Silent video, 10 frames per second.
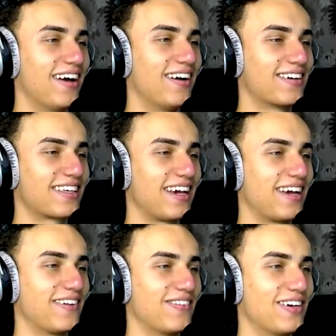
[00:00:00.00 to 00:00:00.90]
I
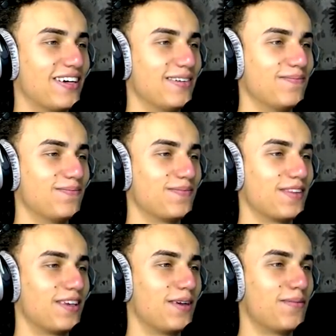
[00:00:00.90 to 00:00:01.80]
like flew well, through
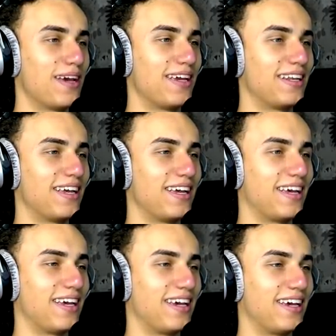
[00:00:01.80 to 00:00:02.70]
it. You made
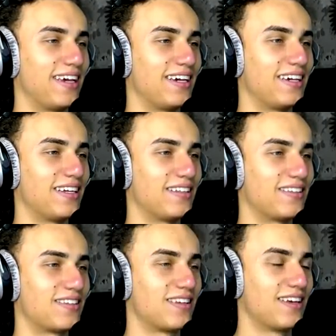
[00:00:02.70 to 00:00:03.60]
it. Oh yeah.